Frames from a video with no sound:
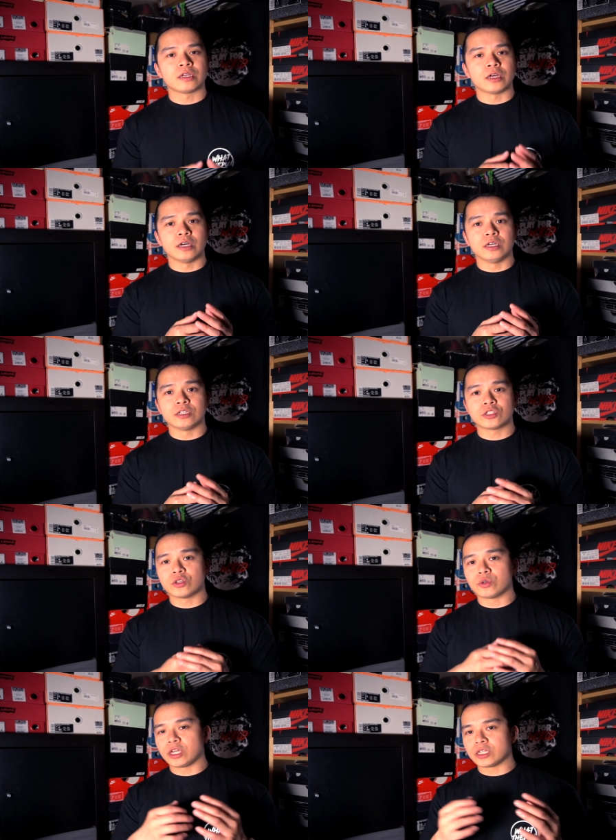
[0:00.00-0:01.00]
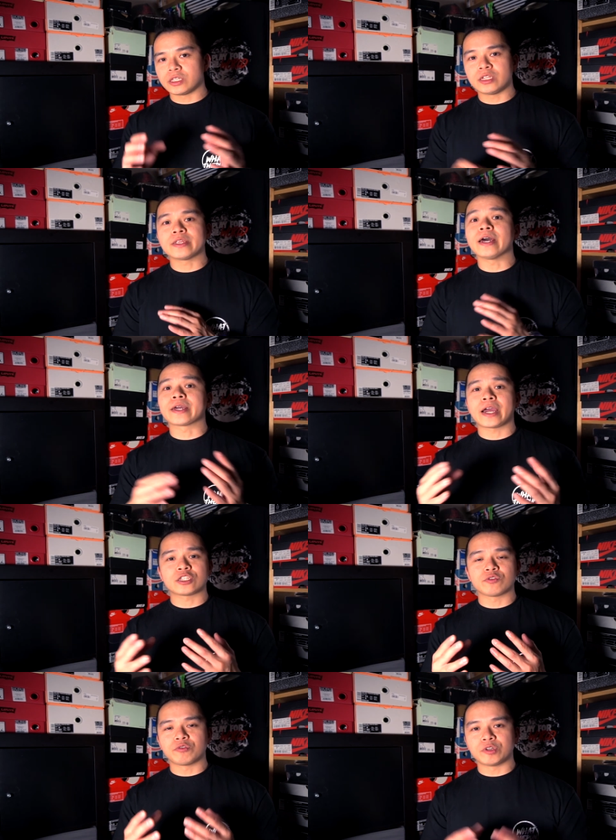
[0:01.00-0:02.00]
Uh, so it's in that
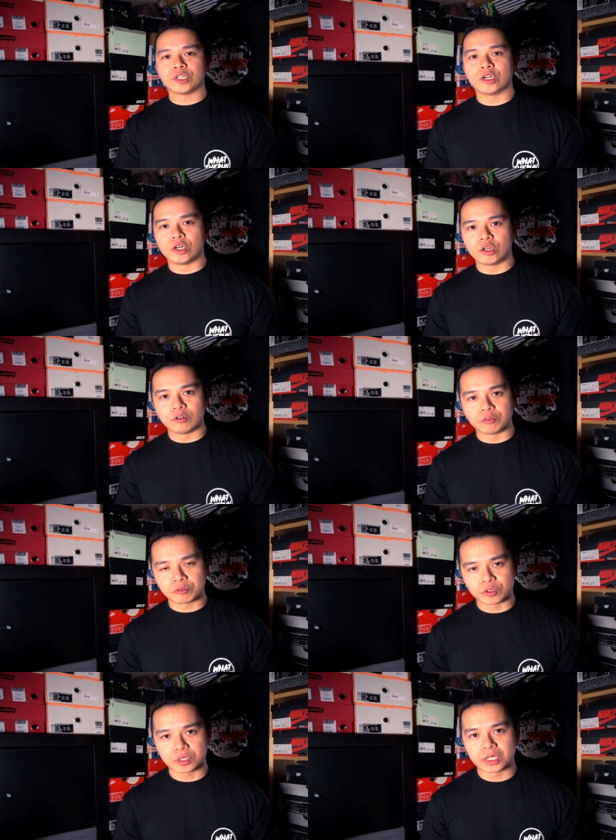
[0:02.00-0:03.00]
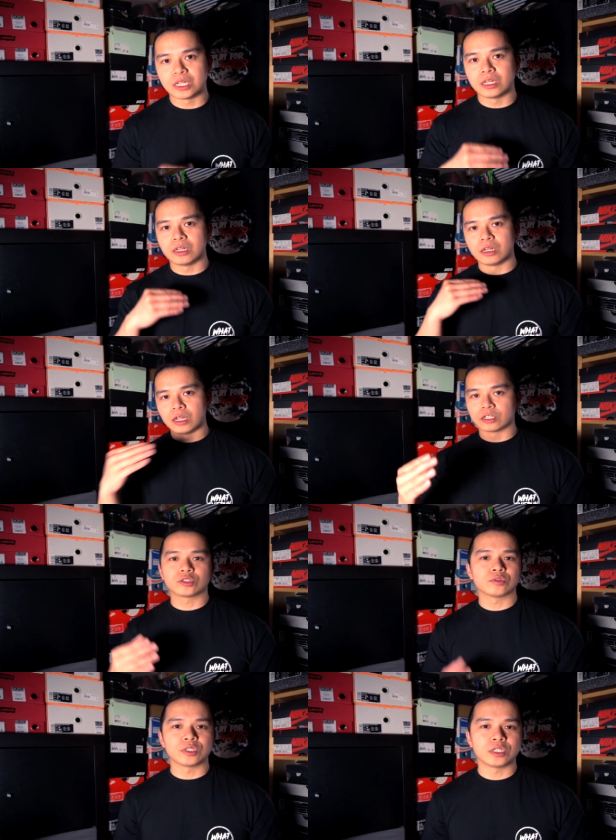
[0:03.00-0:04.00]
category of
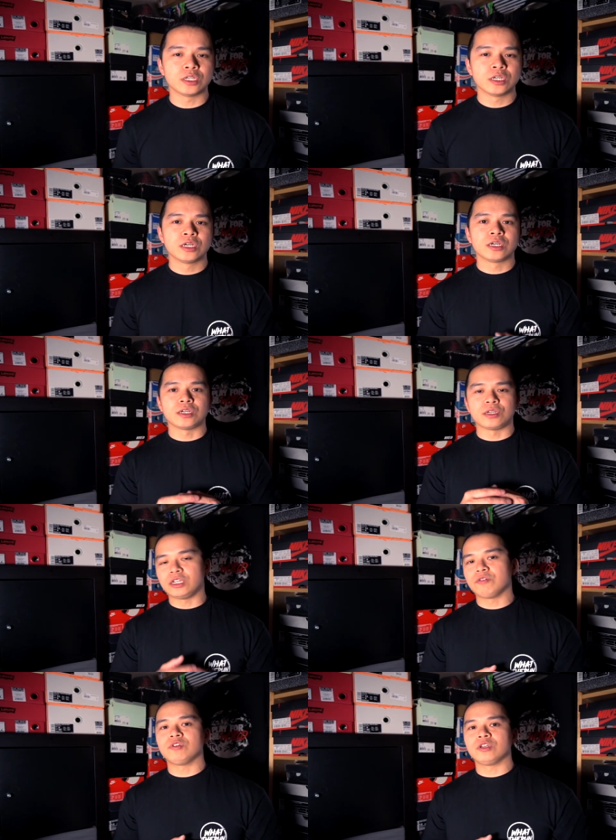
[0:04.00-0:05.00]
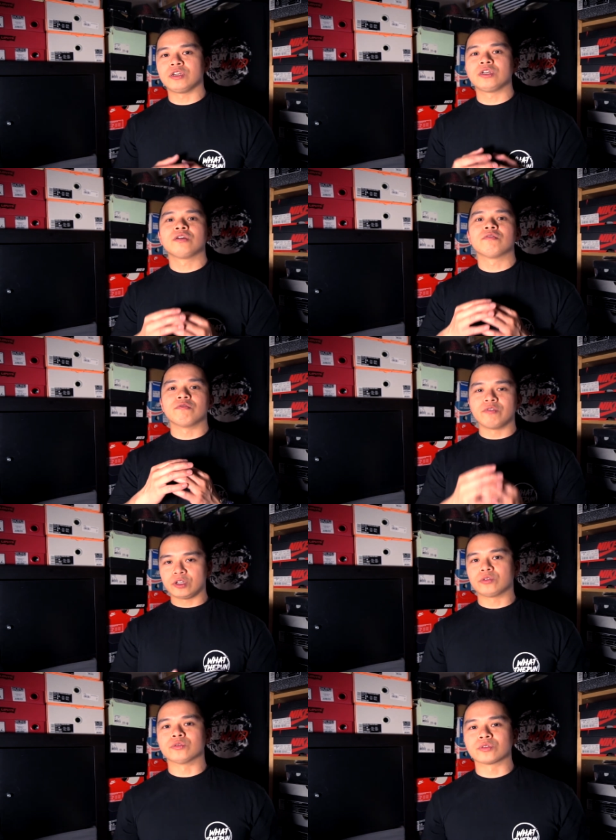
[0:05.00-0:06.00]
luxury EV
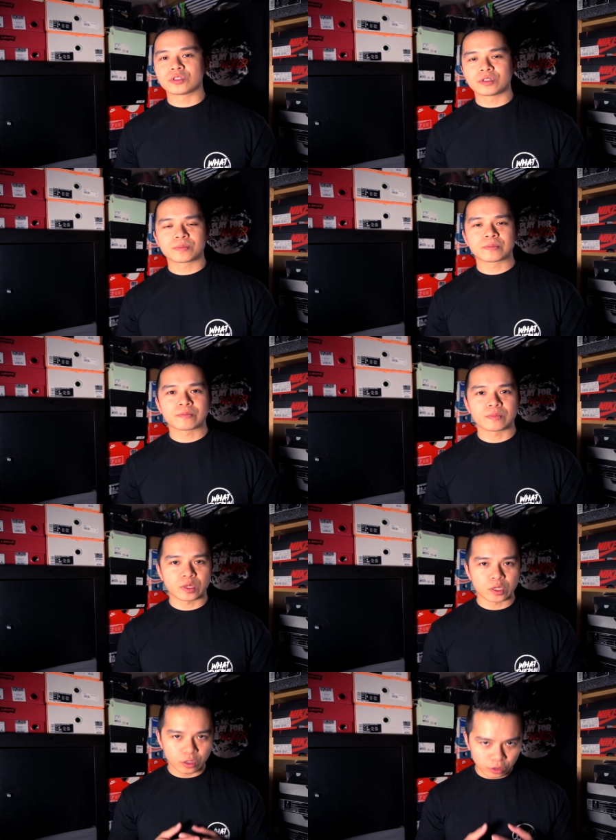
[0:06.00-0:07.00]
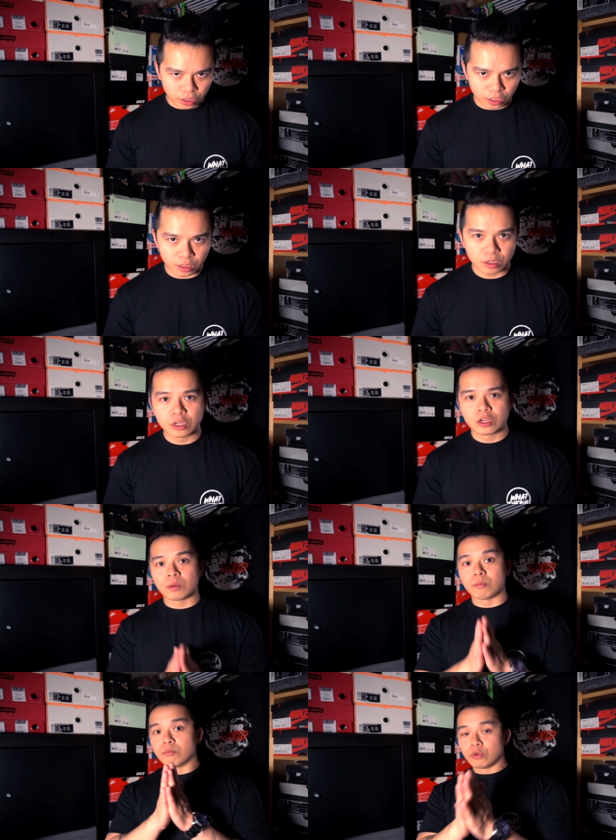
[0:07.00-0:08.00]
vehicles. Okay,
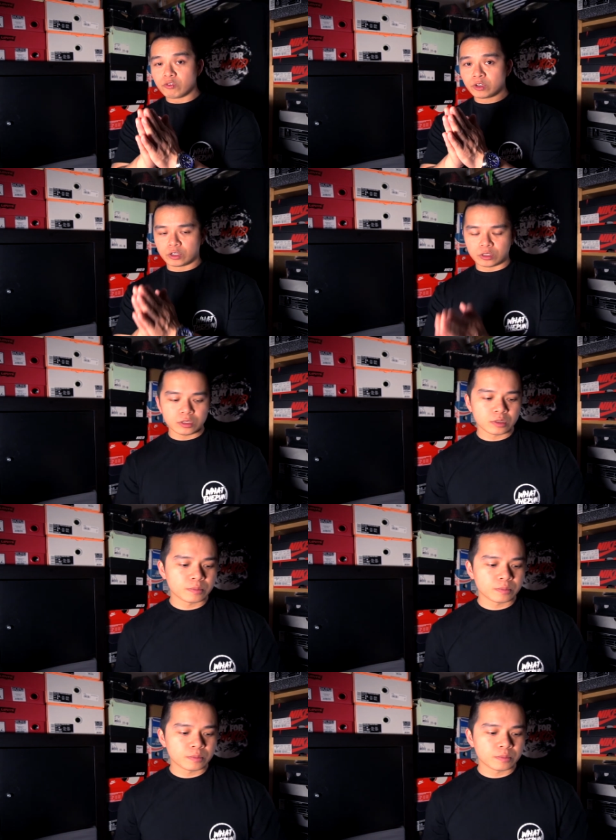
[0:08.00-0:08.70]
moving on.